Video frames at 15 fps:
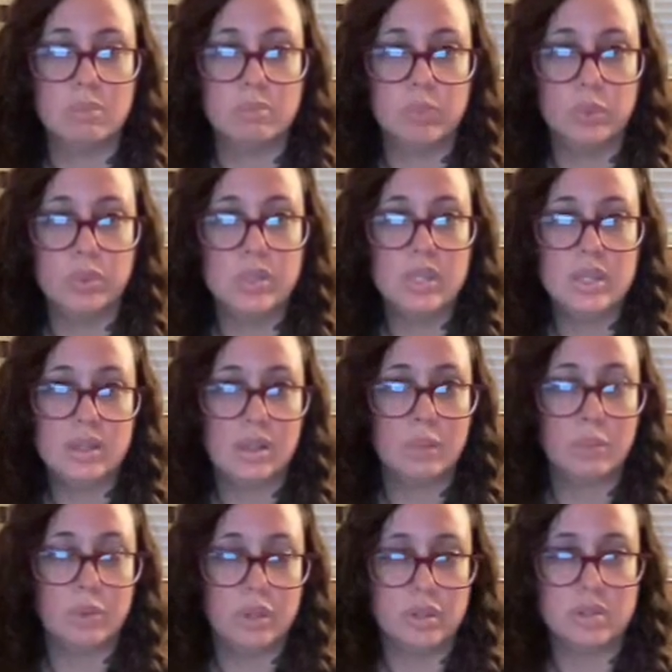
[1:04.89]
Boolean
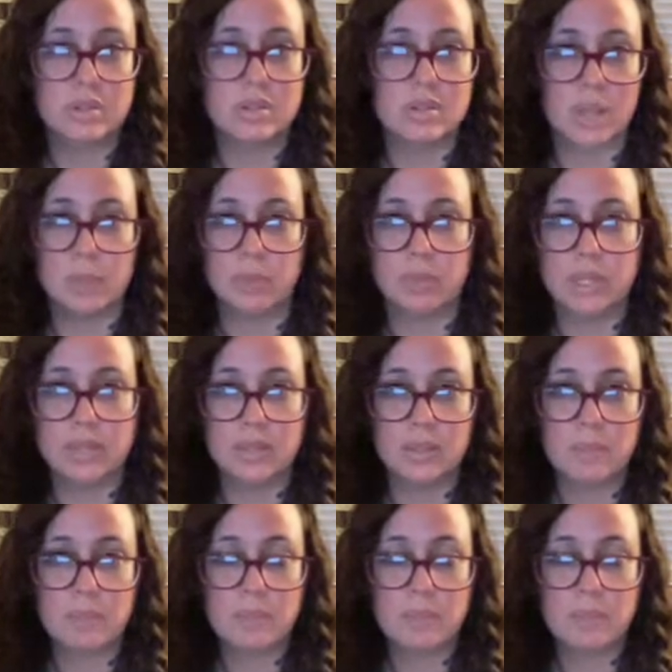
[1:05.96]
operators to separate them.